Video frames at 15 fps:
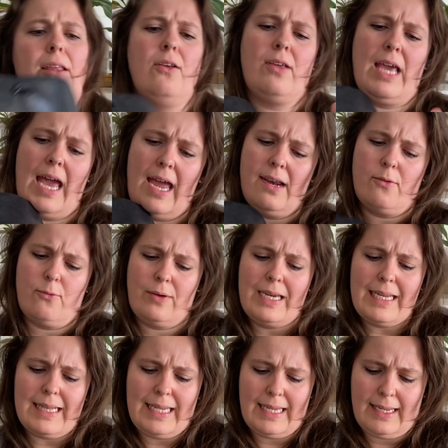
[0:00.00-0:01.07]
you can
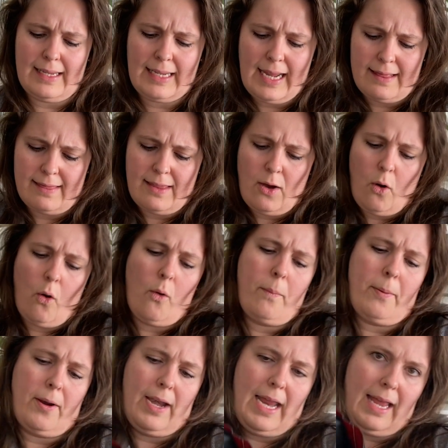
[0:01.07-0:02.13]
really get the
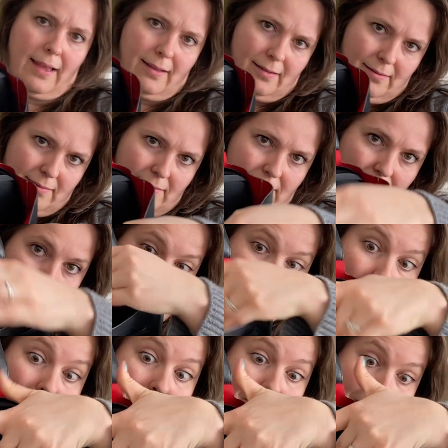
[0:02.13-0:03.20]
opening to
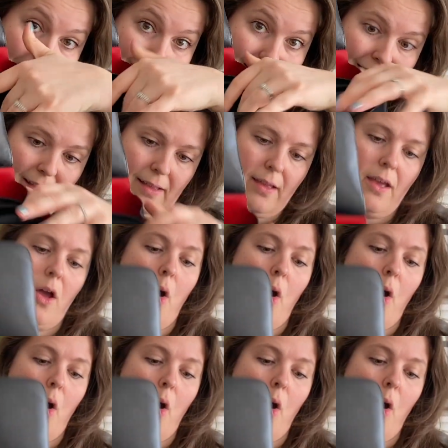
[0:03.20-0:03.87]
be big,